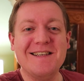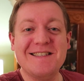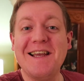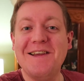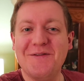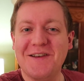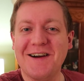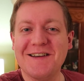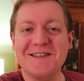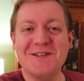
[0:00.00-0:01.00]
safe
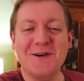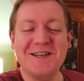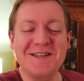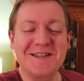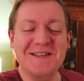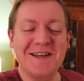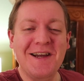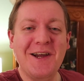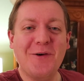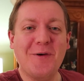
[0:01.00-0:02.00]
dark situations
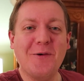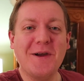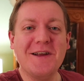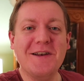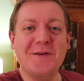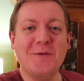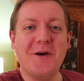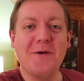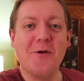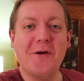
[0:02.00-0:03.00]
where we
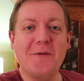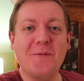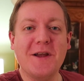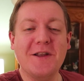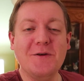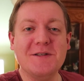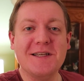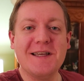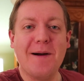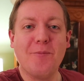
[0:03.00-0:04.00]
can use
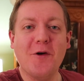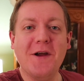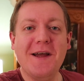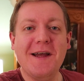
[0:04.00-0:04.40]
this camera